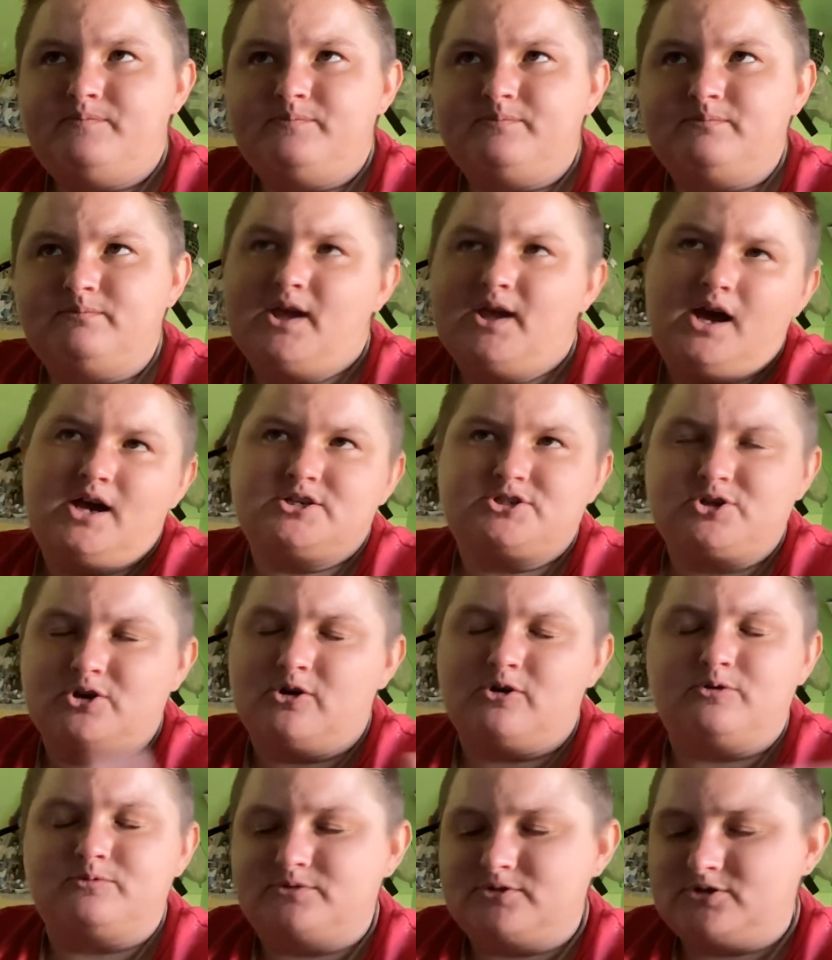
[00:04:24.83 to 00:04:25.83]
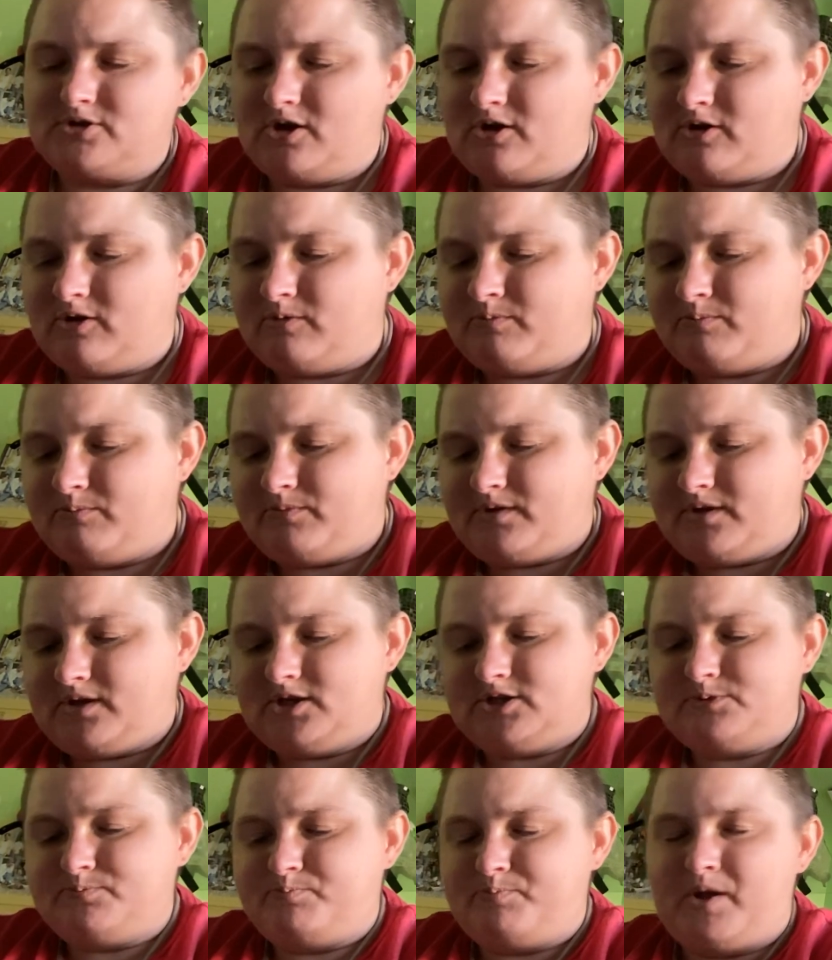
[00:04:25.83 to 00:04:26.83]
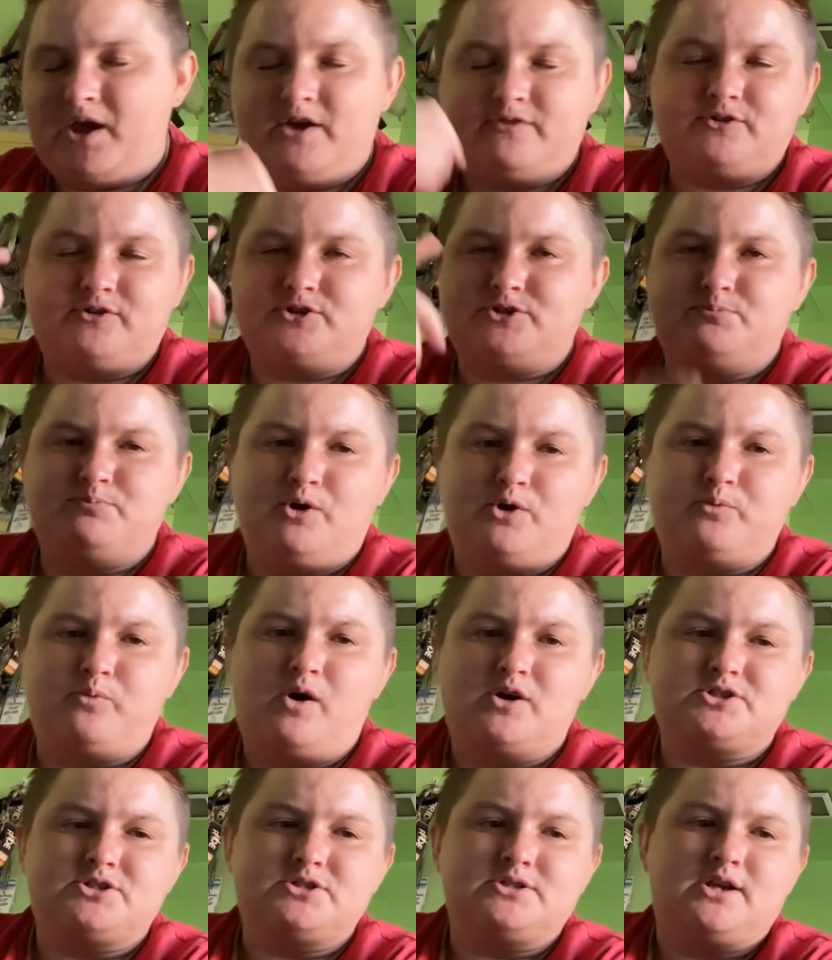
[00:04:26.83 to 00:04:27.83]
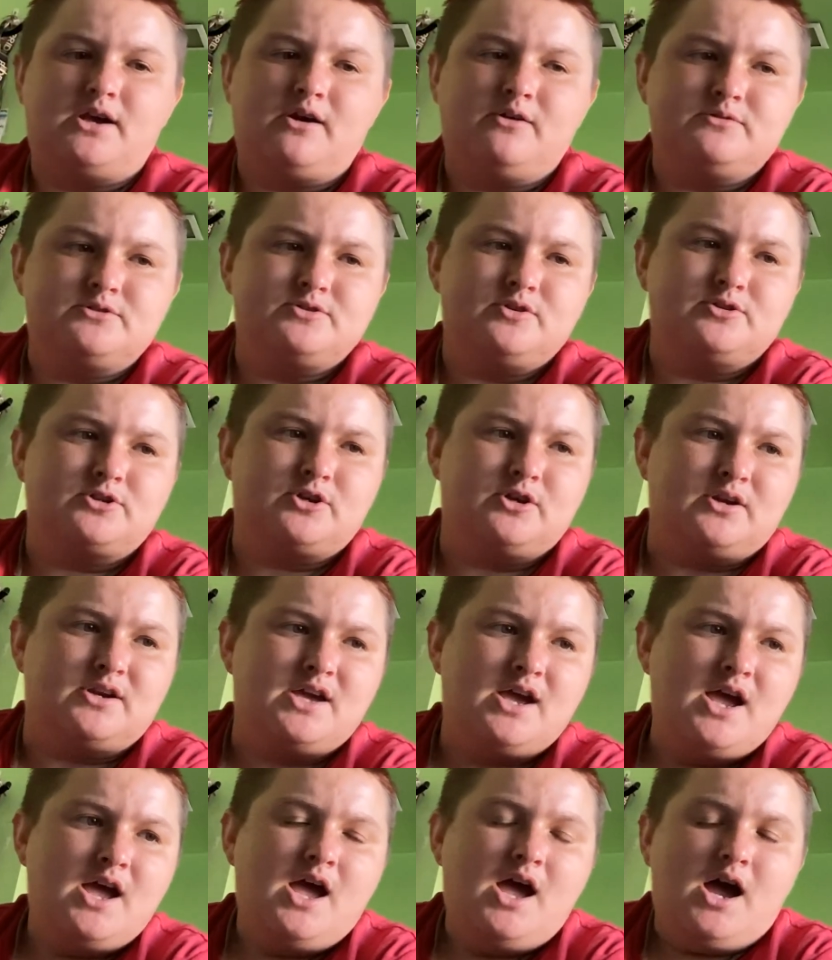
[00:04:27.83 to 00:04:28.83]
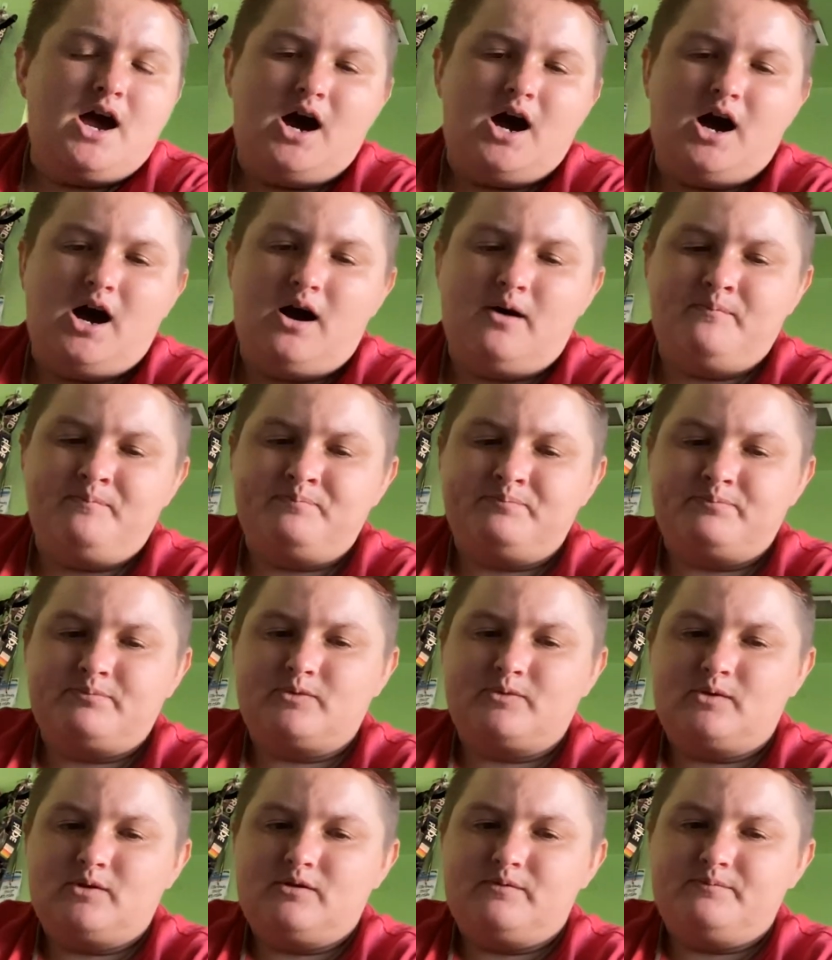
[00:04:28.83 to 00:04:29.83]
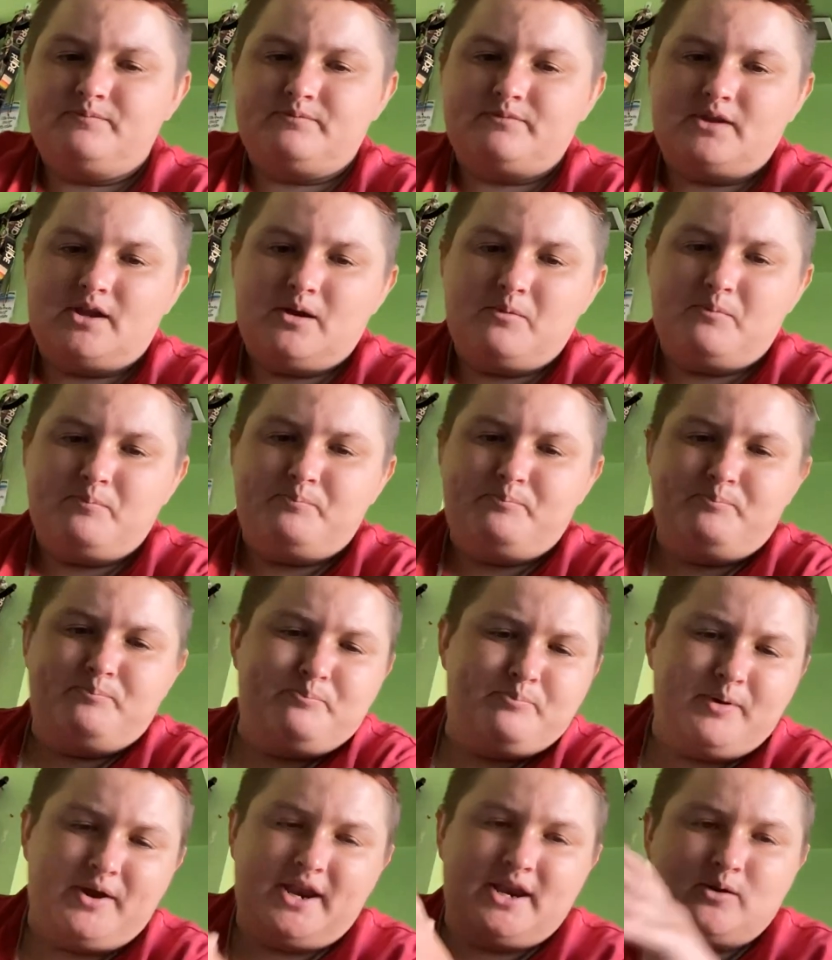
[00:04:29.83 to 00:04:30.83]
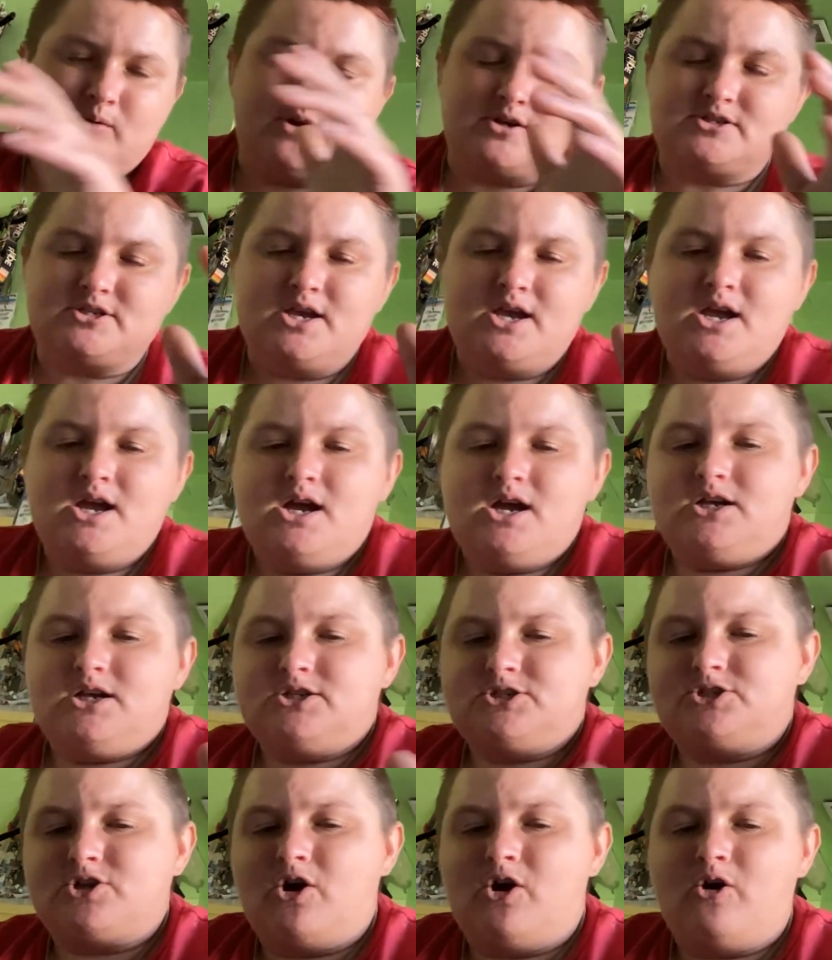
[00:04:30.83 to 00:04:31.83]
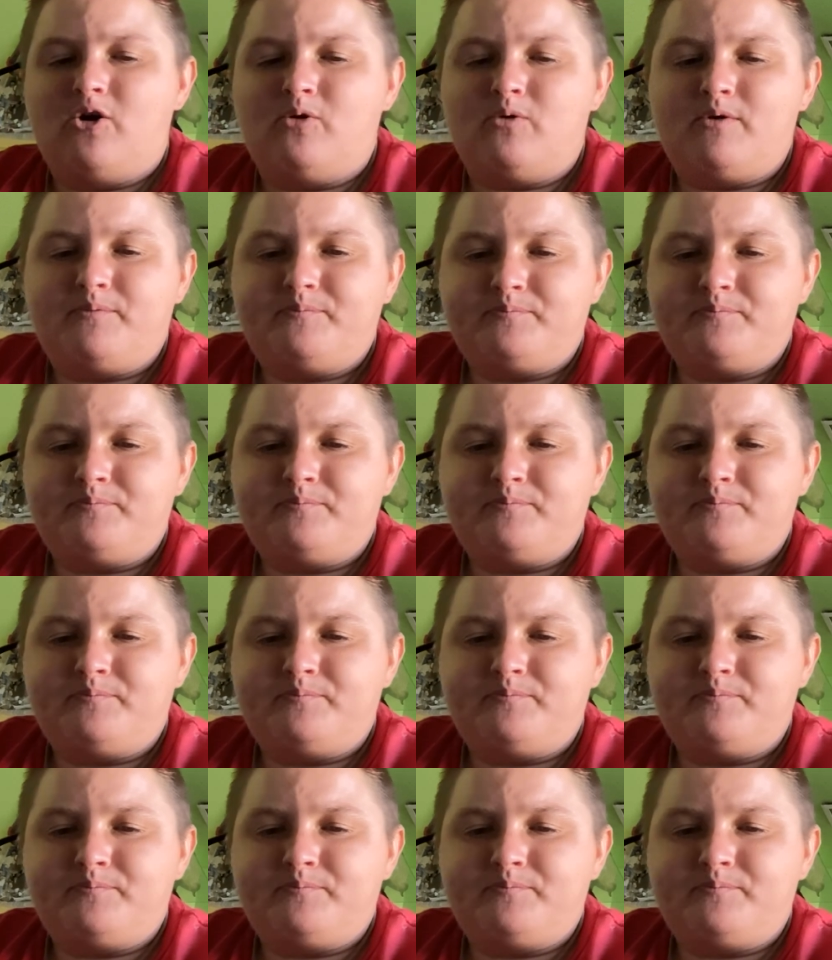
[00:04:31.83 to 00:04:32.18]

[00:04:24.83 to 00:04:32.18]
Yeah, so he's paying for both watches now, so that's good. But anyways, so